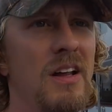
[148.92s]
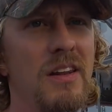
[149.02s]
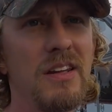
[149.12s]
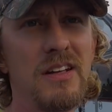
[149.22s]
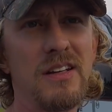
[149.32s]

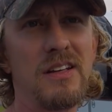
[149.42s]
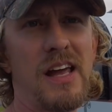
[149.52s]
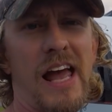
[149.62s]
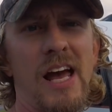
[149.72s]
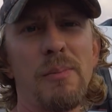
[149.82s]
The
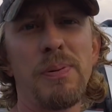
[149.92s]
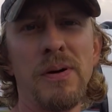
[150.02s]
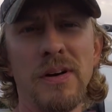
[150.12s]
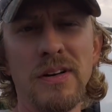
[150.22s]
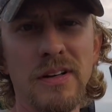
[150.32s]
amp,
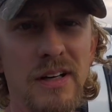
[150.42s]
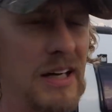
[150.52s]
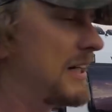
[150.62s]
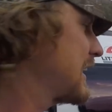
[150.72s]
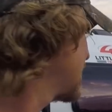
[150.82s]

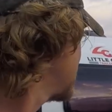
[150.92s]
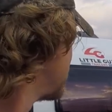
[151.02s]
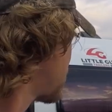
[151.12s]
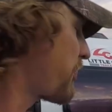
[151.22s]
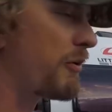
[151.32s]

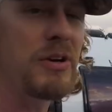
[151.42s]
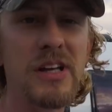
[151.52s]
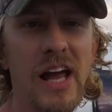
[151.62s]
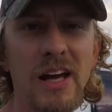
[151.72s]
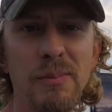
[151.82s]
the
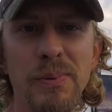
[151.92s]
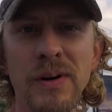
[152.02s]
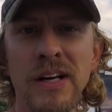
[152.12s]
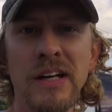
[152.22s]
30 amp